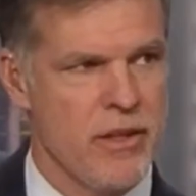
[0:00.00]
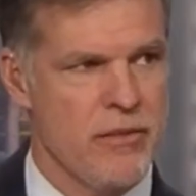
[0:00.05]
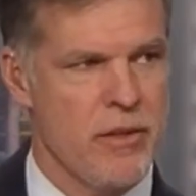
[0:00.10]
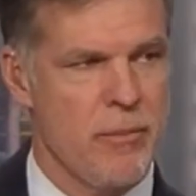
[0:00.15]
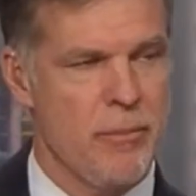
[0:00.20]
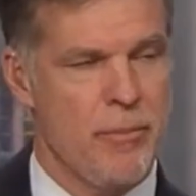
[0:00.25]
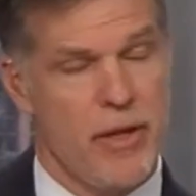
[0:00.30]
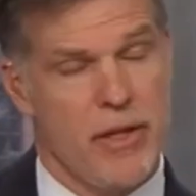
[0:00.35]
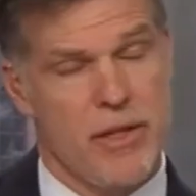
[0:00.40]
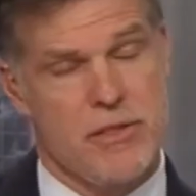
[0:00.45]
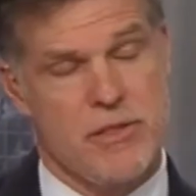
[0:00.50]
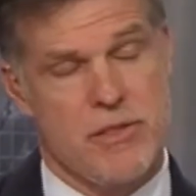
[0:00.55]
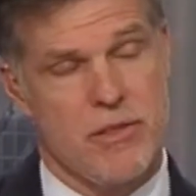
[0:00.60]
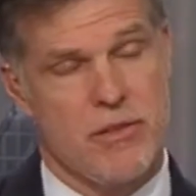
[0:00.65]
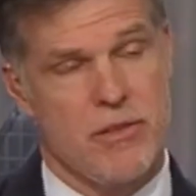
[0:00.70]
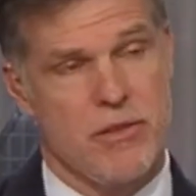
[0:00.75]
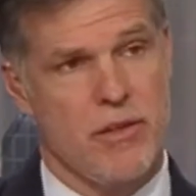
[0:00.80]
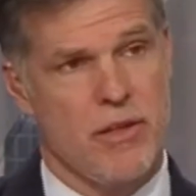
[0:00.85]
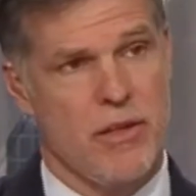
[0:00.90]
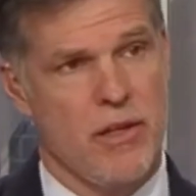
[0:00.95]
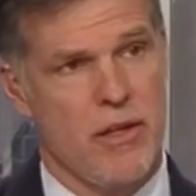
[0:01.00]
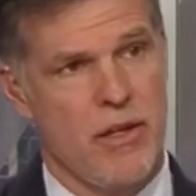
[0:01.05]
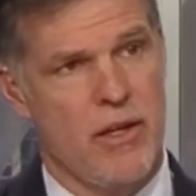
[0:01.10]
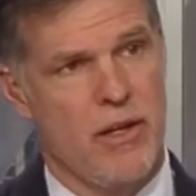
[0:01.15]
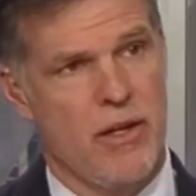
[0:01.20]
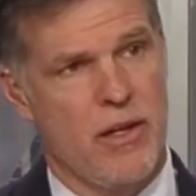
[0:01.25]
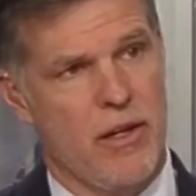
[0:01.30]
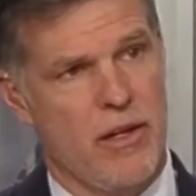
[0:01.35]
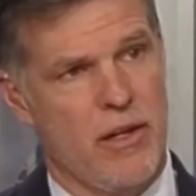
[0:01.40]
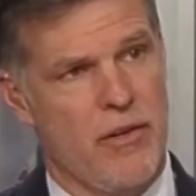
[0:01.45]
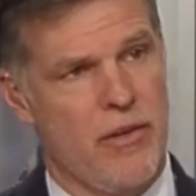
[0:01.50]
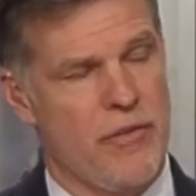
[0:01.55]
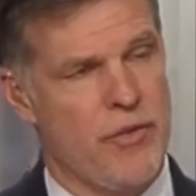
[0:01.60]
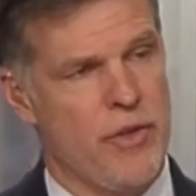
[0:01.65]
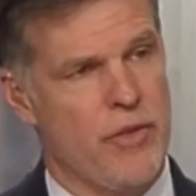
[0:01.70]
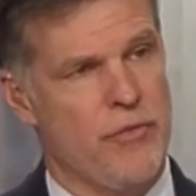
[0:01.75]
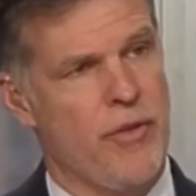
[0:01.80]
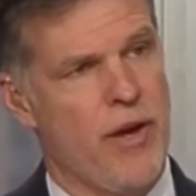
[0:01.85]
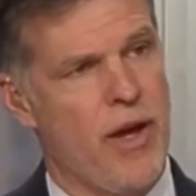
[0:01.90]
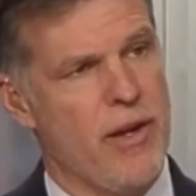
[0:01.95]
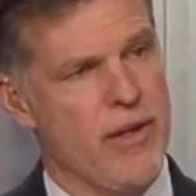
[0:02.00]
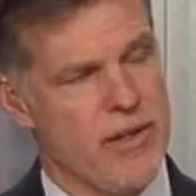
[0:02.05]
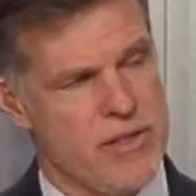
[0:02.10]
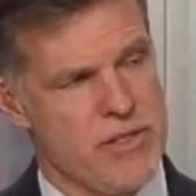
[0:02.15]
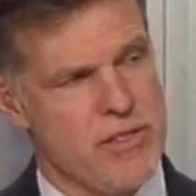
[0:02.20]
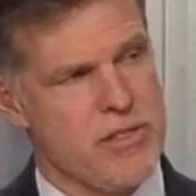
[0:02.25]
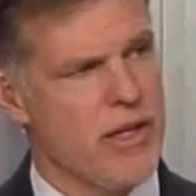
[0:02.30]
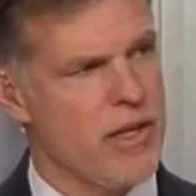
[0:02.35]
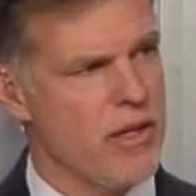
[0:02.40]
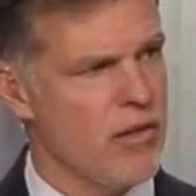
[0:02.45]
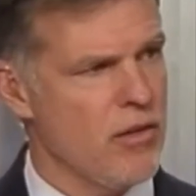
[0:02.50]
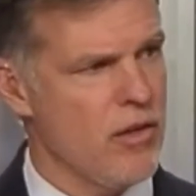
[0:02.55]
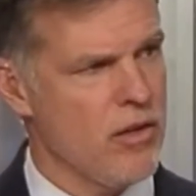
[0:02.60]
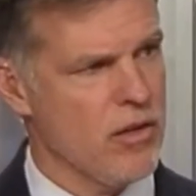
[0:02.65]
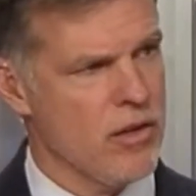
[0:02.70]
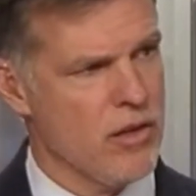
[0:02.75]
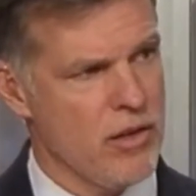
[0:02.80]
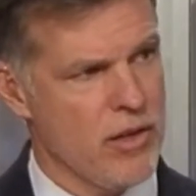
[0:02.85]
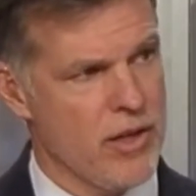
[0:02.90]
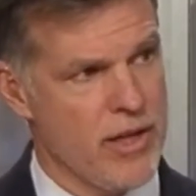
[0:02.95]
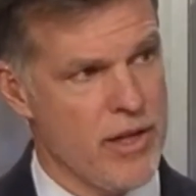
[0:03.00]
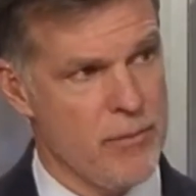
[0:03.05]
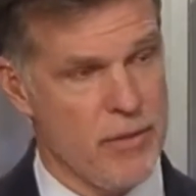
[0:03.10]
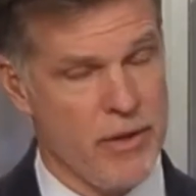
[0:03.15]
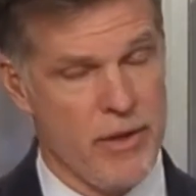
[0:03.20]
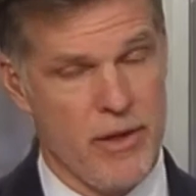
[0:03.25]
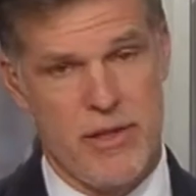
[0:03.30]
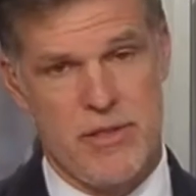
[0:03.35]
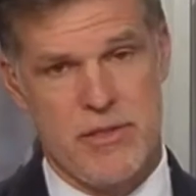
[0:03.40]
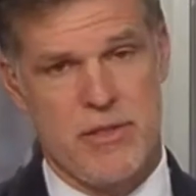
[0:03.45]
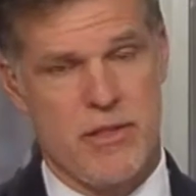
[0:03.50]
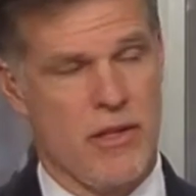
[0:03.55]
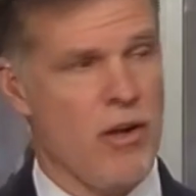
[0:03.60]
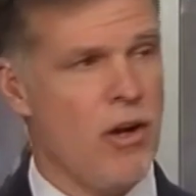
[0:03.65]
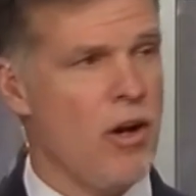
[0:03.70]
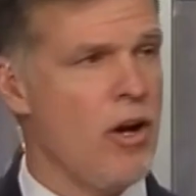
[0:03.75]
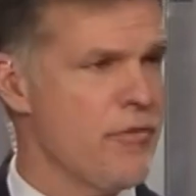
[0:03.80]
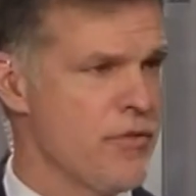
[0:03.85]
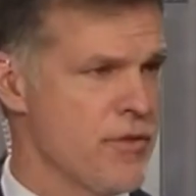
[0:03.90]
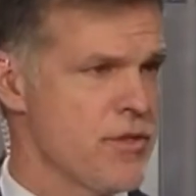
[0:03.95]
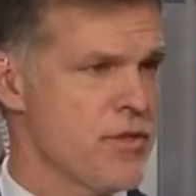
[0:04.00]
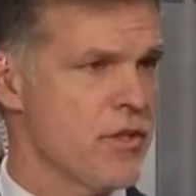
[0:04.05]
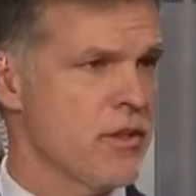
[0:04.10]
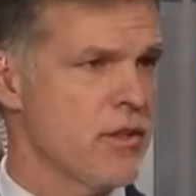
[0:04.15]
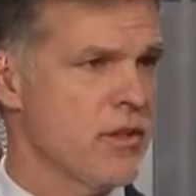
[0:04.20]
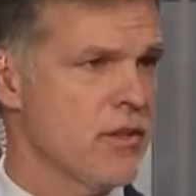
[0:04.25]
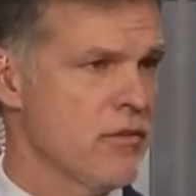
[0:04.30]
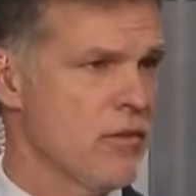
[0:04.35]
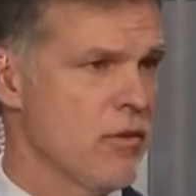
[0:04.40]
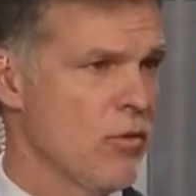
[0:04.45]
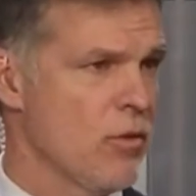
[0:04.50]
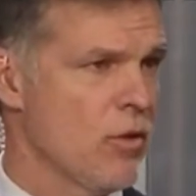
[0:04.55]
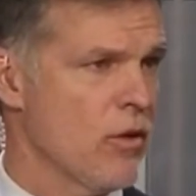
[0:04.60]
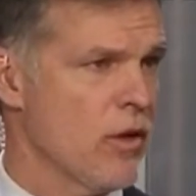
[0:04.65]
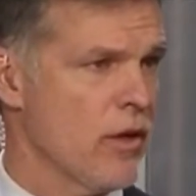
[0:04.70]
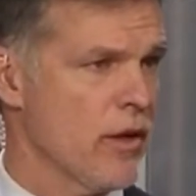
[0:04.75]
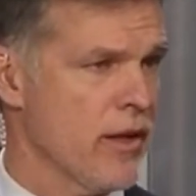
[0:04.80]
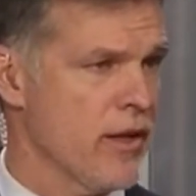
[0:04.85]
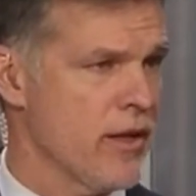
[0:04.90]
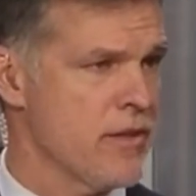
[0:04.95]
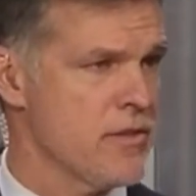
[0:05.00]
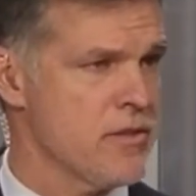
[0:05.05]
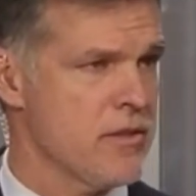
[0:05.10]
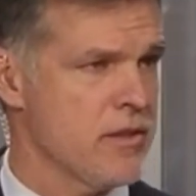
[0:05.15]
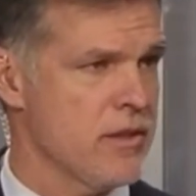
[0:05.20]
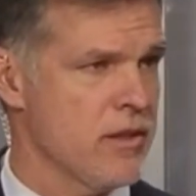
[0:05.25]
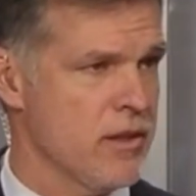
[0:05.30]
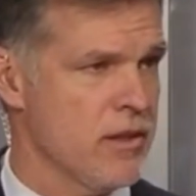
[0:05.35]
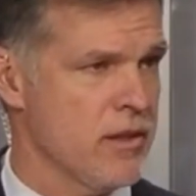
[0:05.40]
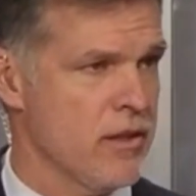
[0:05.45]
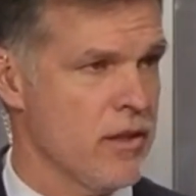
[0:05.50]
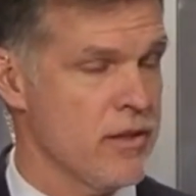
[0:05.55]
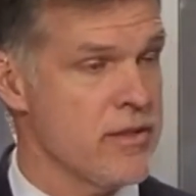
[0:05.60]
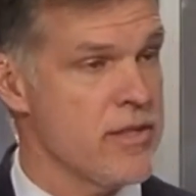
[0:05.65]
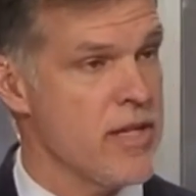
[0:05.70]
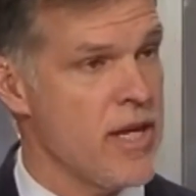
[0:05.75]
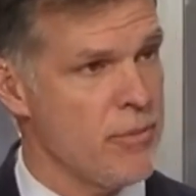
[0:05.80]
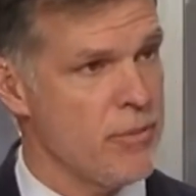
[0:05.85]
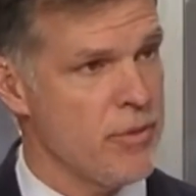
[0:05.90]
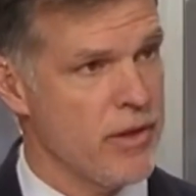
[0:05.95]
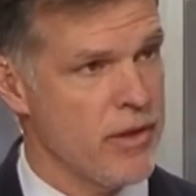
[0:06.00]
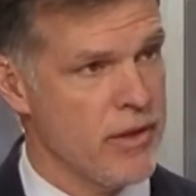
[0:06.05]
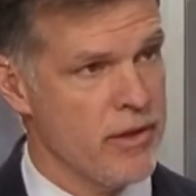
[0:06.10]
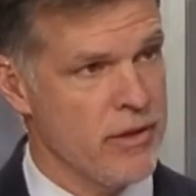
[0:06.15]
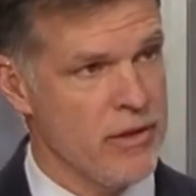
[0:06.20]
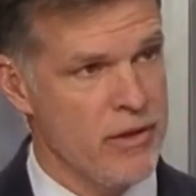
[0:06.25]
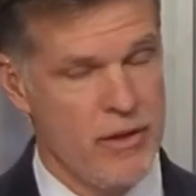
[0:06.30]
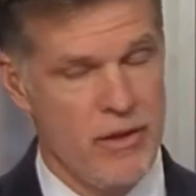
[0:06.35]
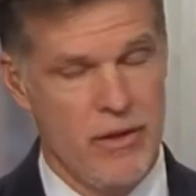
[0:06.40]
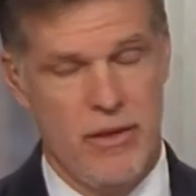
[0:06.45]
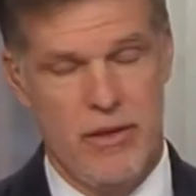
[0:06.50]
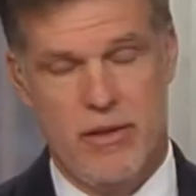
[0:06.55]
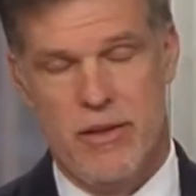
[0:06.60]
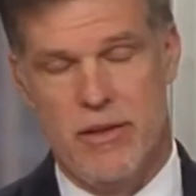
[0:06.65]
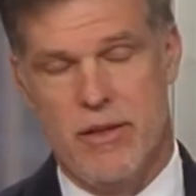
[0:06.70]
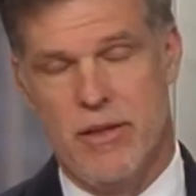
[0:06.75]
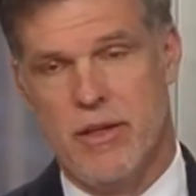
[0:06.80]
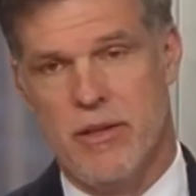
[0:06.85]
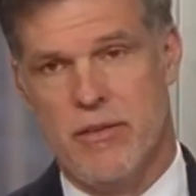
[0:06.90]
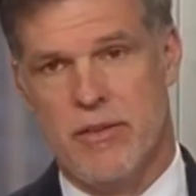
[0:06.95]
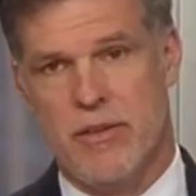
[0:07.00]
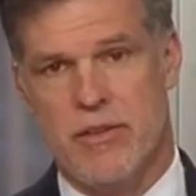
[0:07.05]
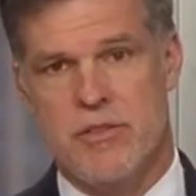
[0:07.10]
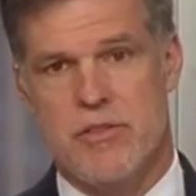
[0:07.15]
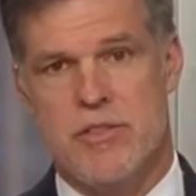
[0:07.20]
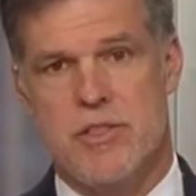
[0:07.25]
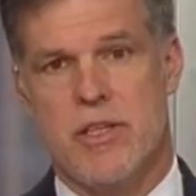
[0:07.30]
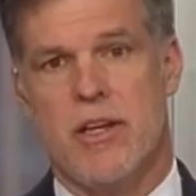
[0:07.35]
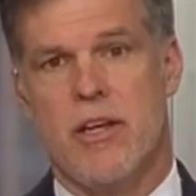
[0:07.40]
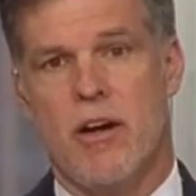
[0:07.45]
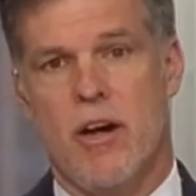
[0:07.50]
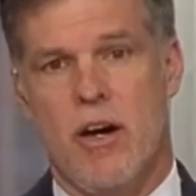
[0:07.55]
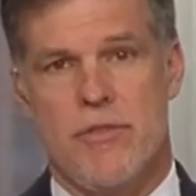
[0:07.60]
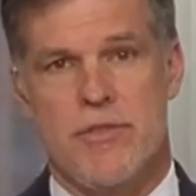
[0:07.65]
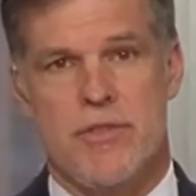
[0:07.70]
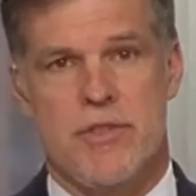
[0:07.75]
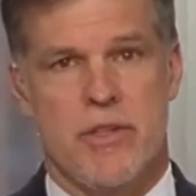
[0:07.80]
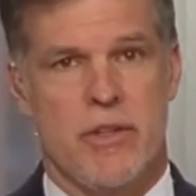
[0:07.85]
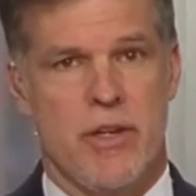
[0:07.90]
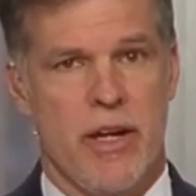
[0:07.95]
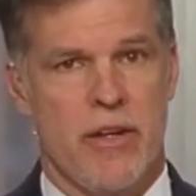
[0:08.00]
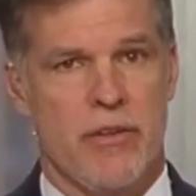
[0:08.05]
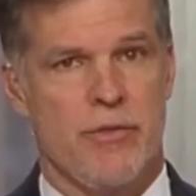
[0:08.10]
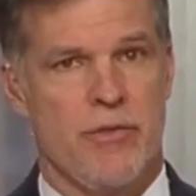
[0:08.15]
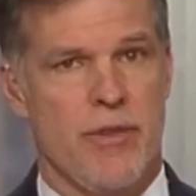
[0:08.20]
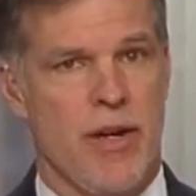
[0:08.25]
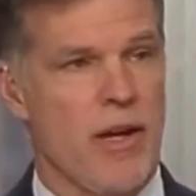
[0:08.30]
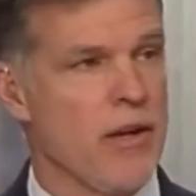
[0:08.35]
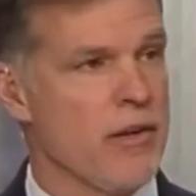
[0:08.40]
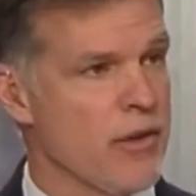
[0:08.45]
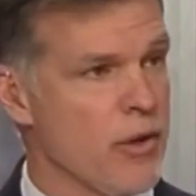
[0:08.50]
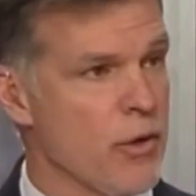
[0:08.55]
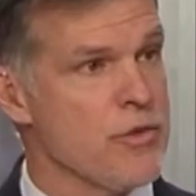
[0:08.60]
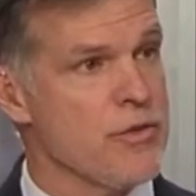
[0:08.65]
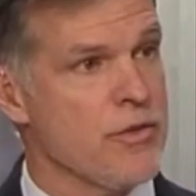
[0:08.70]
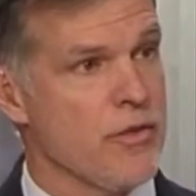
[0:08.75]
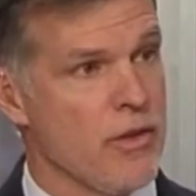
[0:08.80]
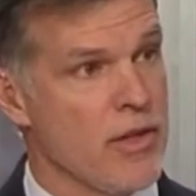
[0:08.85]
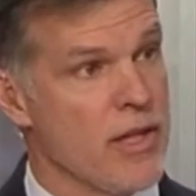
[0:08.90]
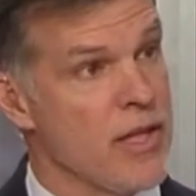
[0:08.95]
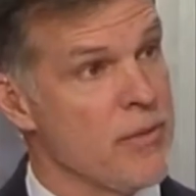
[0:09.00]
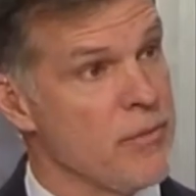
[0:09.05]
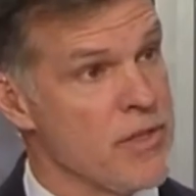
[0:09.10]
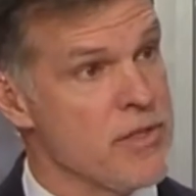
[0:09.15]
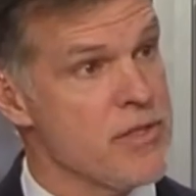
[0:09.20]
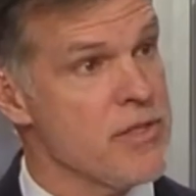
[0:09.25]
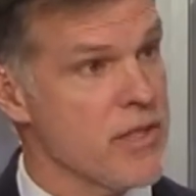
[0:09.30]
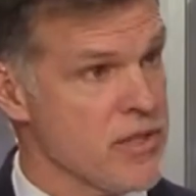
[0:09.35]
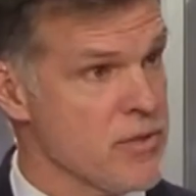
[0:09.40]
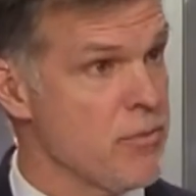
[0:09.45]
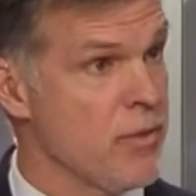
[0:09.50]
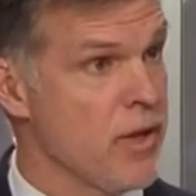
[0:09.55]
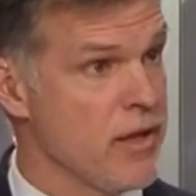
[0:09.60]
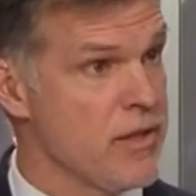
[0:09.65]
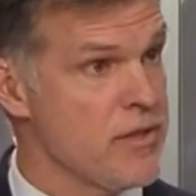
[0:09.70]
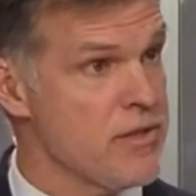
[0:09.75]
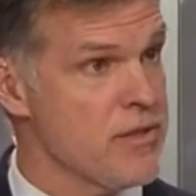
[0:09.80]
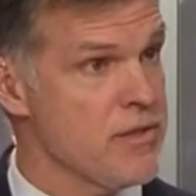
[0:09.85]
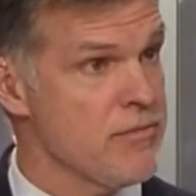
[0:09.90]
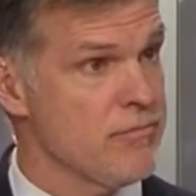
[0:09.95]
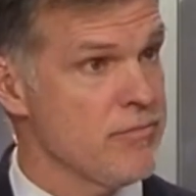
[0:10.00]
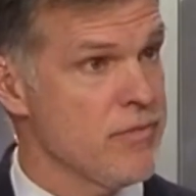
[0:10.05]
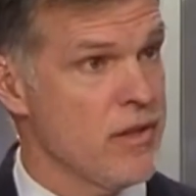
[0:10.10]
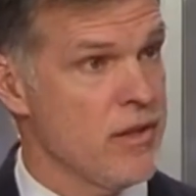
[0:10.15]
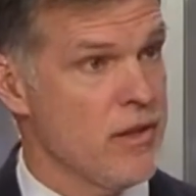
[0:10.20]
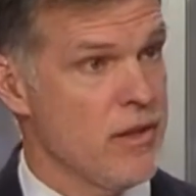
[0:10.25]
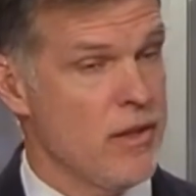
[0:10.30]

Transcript: It depends. If you're filing a state law claim against an officer mm-hmm. or against uh, a deputy, uh, the city officer, you have to file a notice of claim in six months.